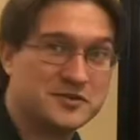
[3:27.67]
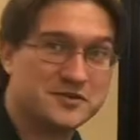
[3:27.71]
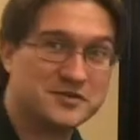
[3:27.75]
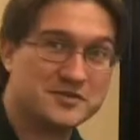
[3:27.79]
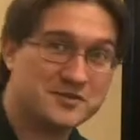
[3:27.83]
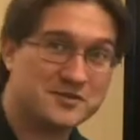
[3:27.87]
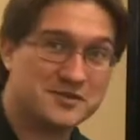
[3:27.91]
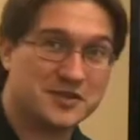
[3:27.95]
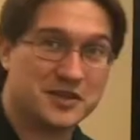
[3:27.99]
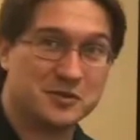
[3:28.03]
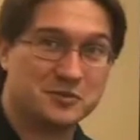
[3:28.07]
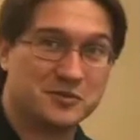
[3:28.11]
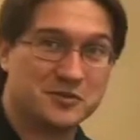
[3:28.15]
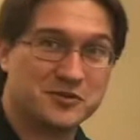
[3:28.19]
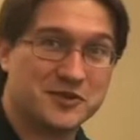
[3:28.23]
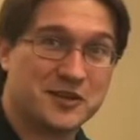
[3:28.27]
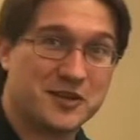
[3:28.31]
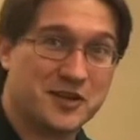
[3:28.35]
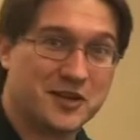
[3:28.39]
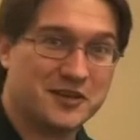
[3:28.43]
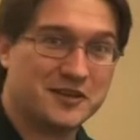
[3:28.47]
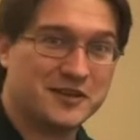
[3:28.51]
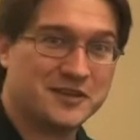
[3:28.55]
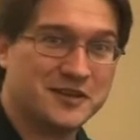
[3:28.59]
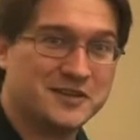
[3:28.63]
celebrate the
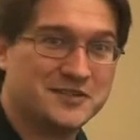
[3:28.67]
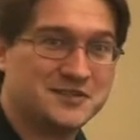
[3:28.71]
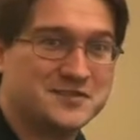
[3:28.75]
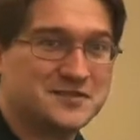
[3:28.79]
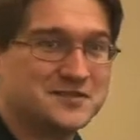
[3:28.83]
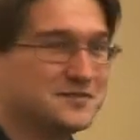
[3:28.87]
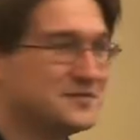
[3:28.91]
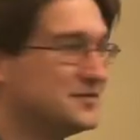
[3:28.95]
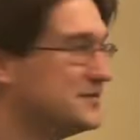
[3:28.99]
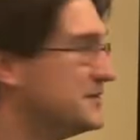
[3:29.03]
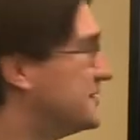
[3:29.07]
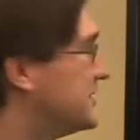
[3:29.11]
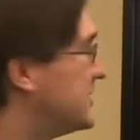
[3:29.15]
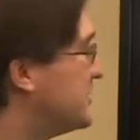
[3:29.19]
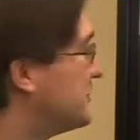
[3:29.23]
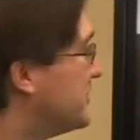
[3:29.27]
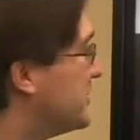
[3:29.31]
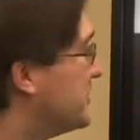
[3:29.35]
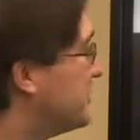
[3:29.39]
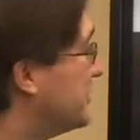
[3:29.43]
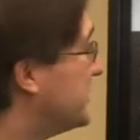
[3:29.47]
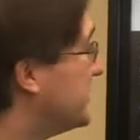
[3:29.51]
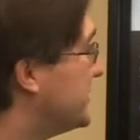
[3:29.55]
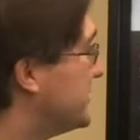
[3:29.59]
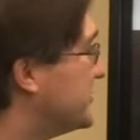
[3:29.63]
holidays and get
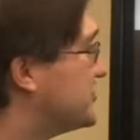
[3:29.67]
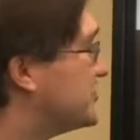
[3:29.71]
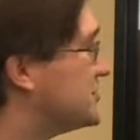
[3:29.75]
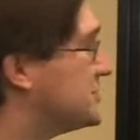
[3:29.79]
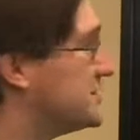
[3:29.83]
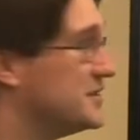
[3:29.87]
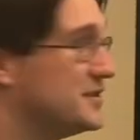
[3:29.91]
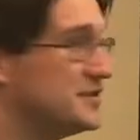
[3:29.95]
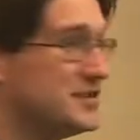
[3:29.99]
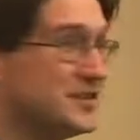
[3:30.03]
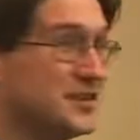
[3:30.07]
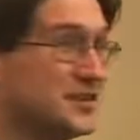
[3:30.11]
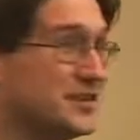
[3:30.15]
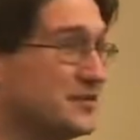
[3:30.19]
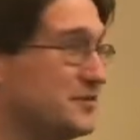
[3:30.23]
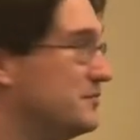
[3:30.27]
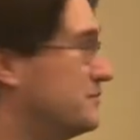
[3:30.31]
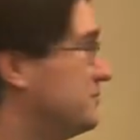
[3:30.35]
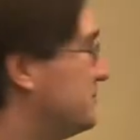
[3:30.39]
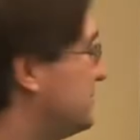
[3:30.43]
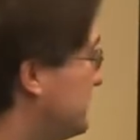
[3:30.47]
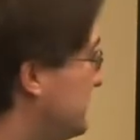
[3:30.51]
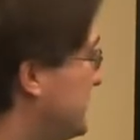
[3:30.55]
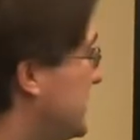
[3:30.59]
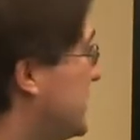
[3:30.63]
people interested in
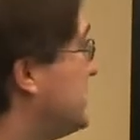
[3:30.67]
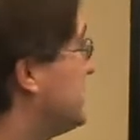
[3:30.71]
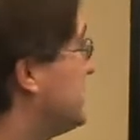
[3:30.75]
image